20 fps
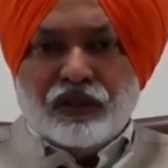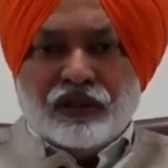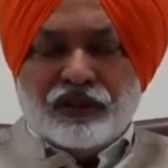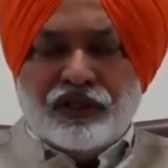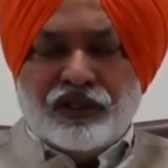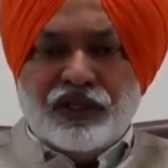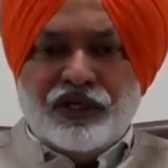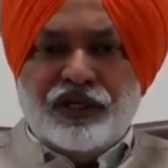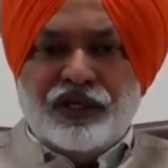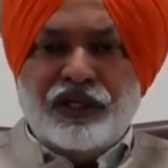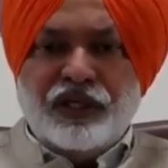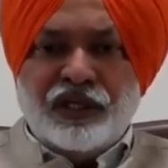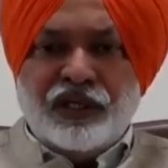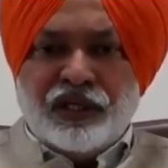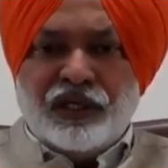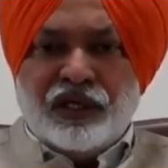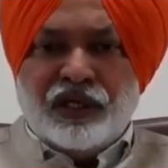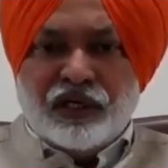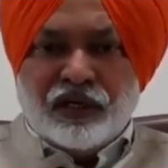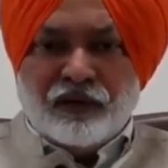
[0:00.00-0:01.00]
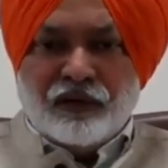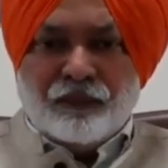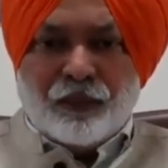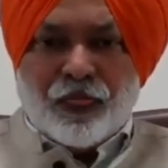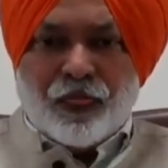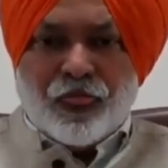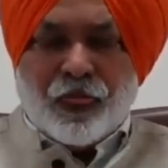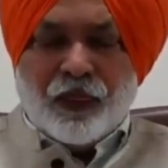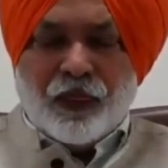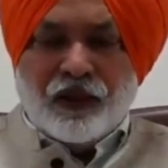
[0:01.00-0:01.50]
The DAR
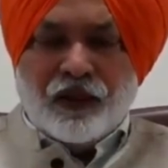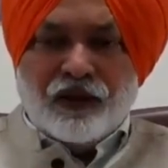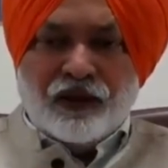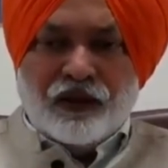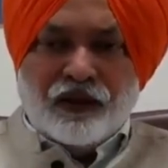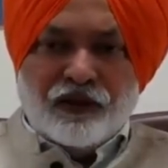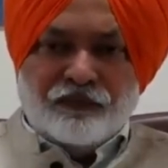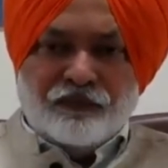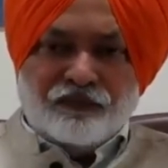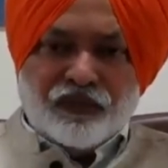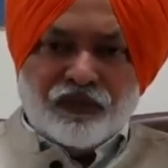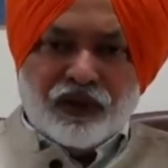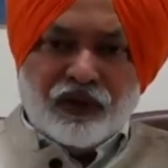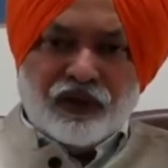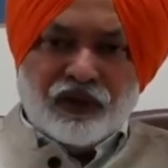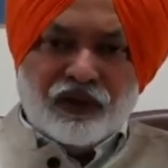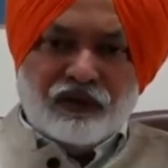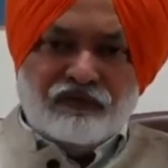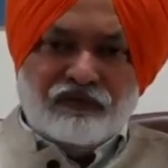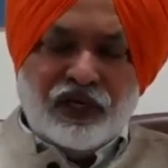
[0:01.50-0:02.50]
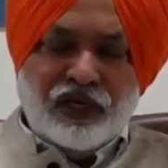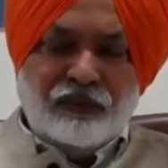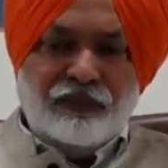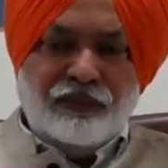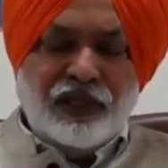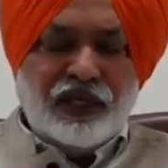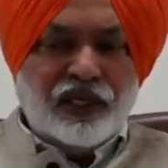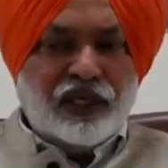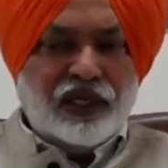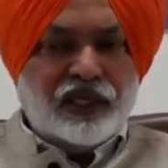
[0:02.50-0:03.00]
will
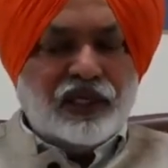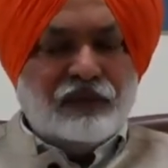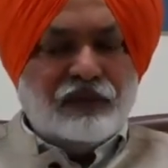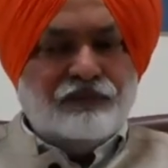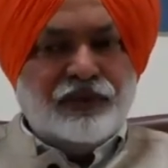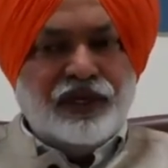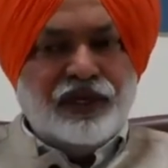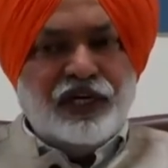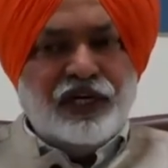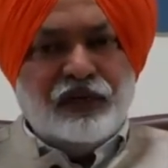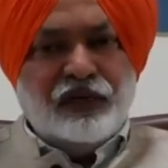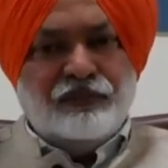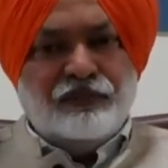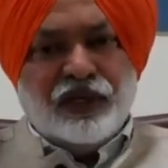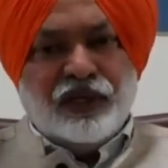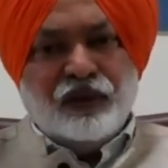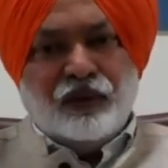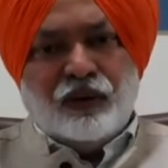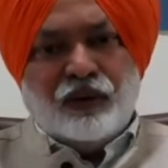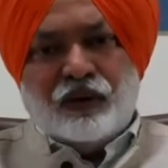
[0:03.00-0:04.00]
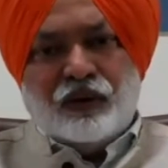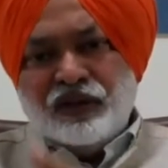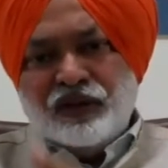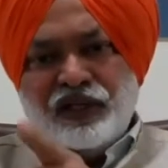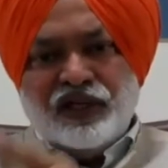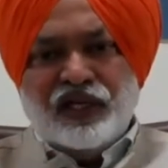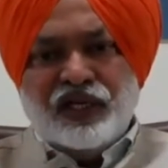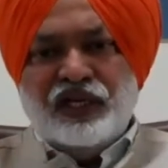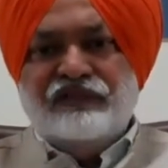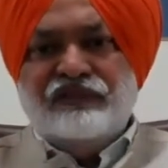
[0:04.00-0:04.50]
be accompanied by all the
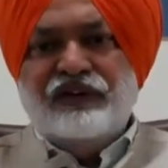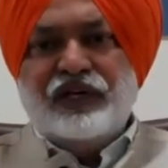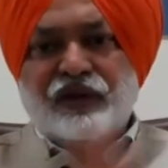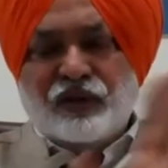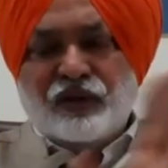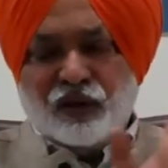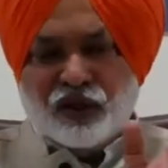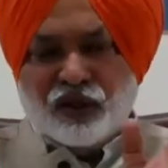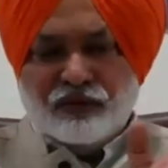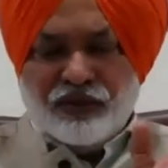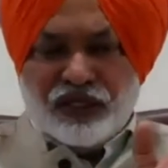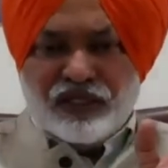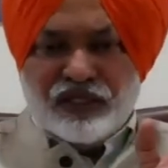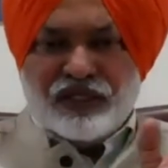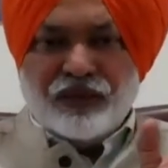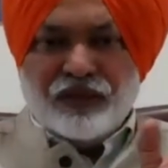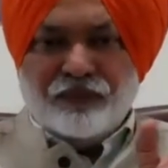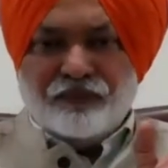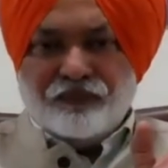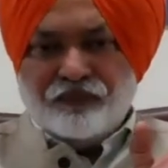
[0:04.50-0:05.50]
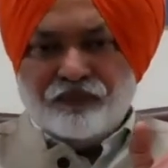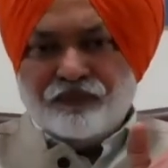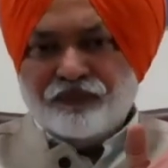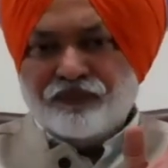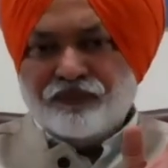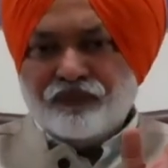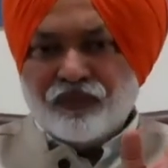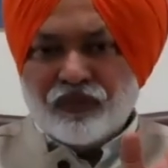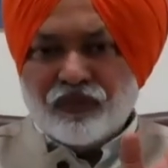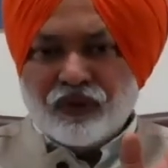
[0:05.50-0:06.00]
relevant documents,
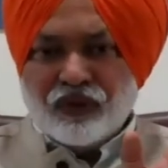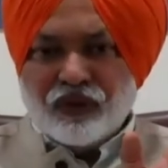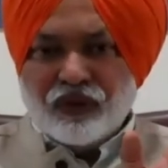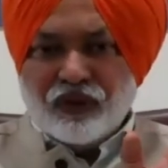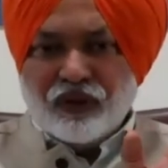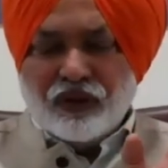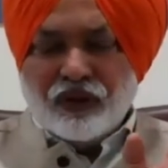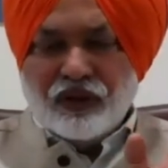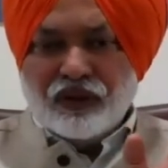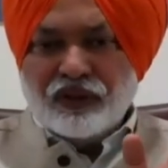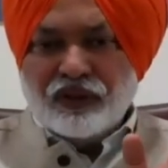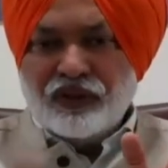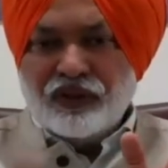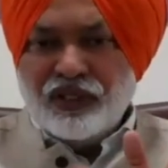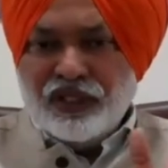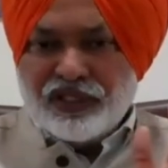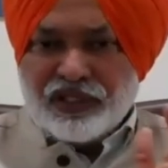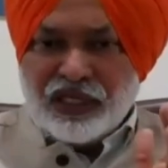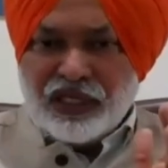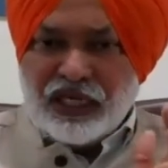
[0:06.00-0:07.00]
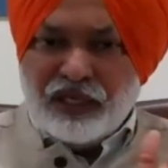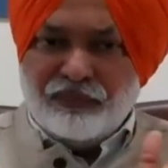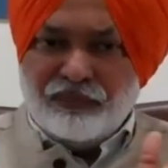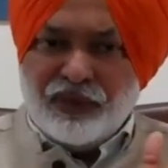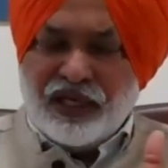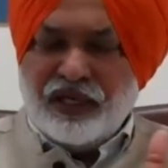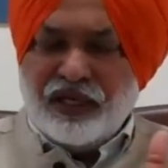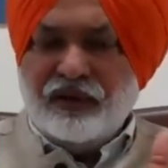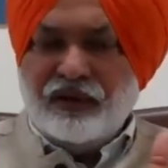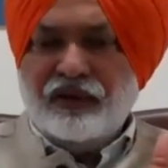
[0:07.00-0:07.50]
the site
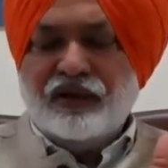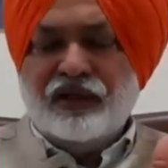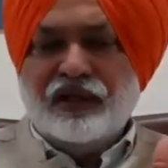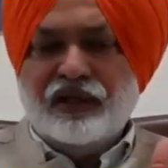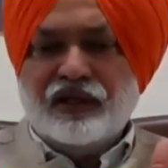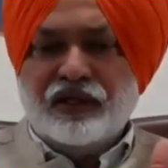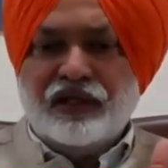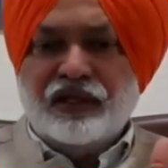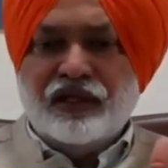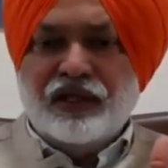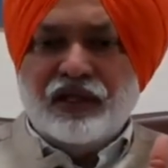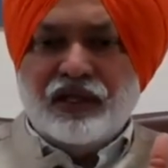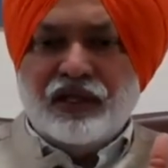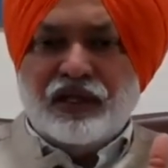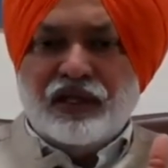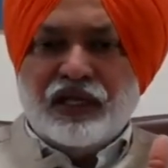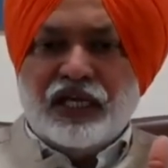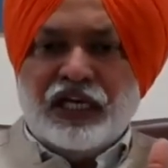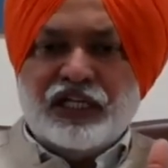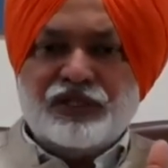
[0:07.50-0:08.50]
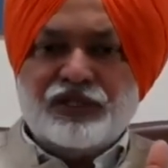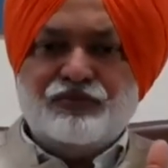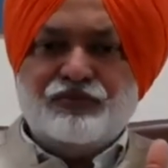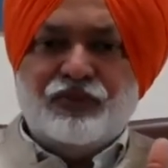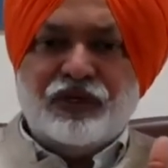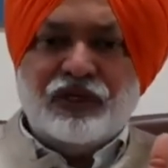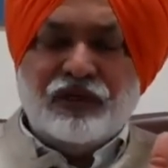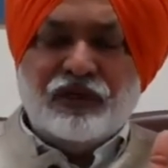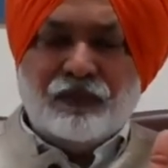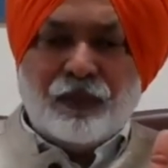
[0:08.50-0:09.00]
plan as
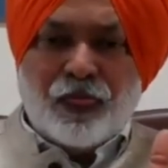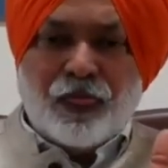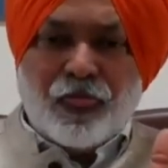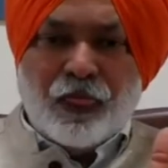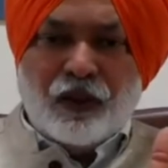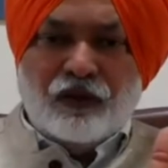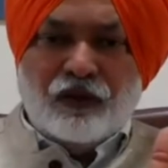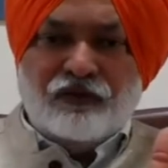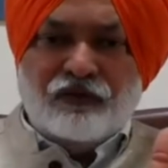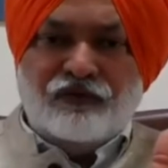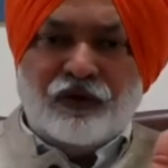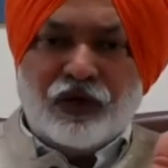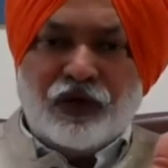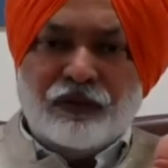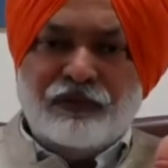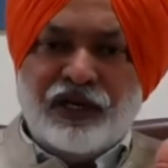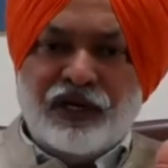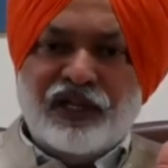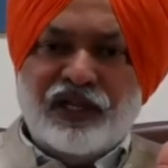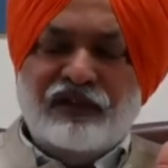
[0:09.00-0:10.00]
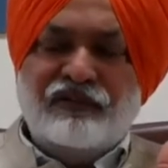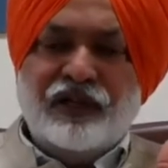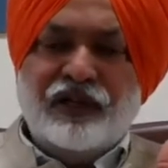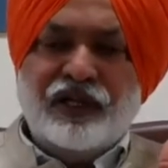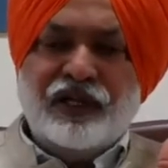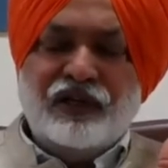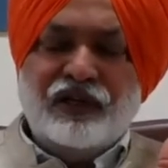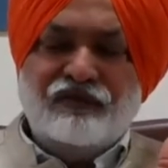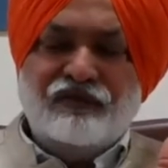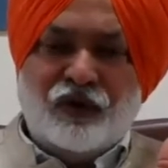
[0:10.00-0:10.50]
per format given
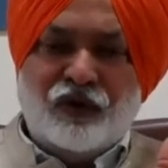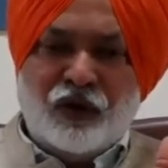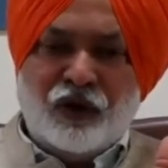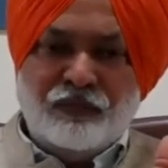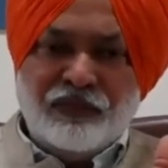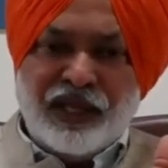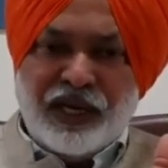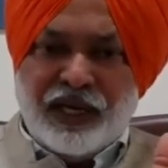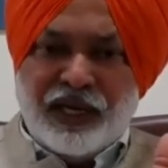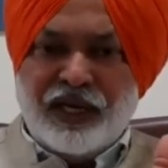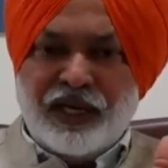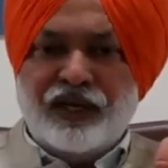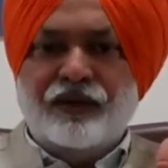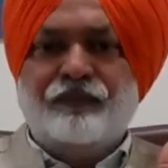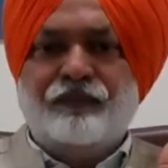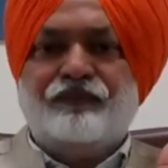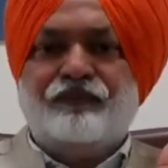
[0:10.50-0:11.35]
in Form 8,